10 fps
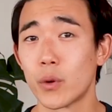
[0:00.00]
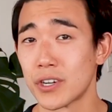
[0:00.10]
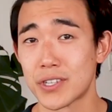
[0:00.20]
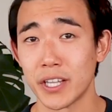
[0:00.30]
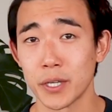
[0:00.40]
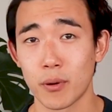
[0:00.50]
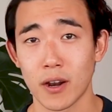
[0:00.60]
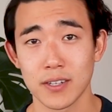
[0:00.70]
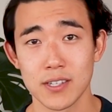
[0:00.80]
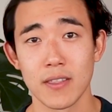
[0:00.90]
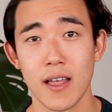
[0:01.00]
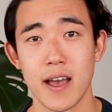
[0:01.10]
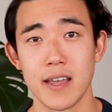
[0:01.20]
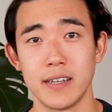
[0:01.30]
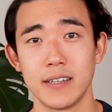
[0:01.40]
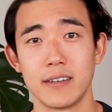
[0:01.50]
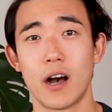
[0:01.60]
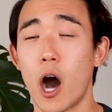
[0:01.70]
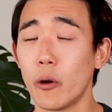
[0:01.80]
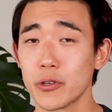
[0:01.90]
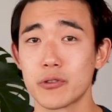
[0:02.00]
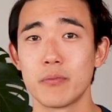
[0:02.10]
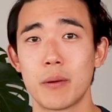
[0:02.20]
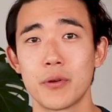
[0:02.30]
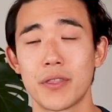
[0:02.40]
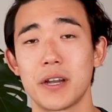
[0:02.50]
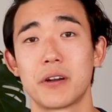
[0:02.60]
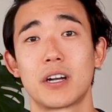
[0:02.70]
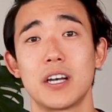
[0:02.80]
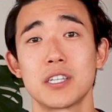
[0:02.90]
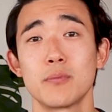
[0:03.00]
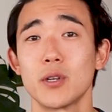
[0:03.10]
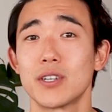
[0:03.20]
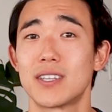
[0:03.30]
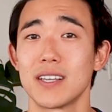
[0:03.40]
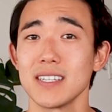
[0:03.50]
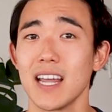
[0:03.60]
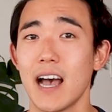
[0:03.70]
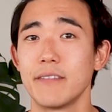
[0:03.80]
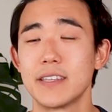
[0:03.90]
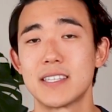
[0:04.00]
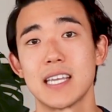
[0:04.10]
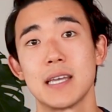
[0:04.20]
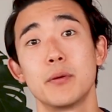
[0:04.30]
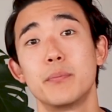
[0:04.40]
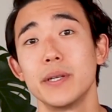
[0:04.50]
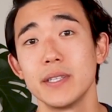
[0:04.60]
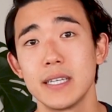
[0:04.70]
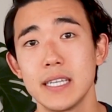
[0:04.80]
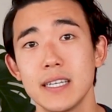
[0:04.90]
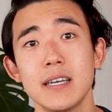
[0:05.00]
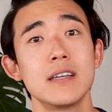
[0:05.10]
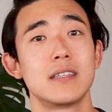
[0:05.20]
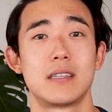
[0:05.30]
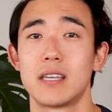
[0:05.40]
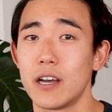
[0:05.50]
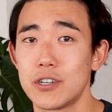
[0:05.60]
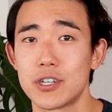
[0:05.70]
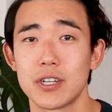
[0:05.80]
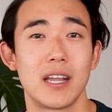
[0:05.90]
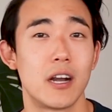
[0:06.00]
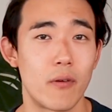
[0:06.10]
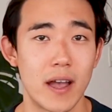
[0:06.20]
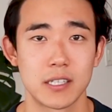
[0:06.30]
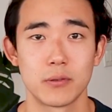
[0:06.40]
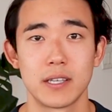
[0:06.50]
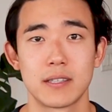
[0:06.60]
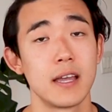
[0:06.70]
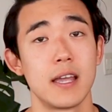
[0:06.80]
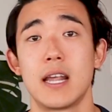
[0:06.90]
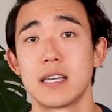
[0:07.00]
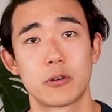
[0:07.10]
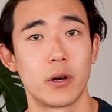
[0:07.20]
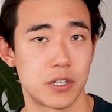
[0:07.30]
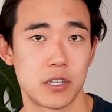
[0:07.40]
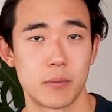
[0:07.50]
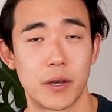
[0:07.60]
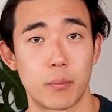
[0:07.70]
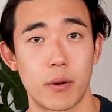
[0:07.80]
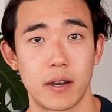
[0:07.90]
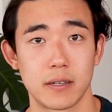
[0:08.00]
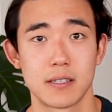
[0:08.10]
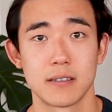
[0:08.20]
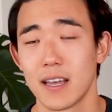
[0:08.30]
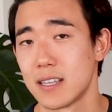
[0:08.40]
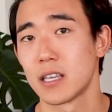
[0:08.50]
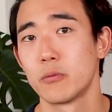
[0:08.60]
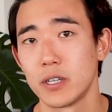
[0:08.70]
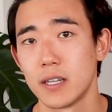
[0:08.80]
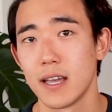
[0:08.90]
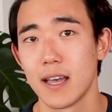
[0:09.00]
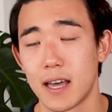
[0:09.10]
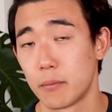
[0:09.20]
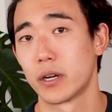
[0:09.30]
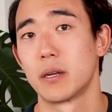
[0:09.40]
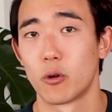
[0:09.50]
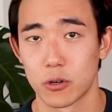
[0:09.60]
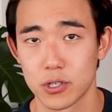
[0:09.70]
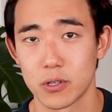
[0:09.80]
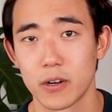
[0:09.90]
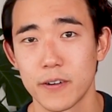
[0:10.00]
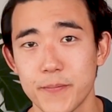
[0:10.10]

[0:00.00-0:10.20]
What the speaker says: When you're selling products online, always remember that your customer doesn't have the same ability to touch, interact with, and ask questions about the product as they would at a brick and mortar store.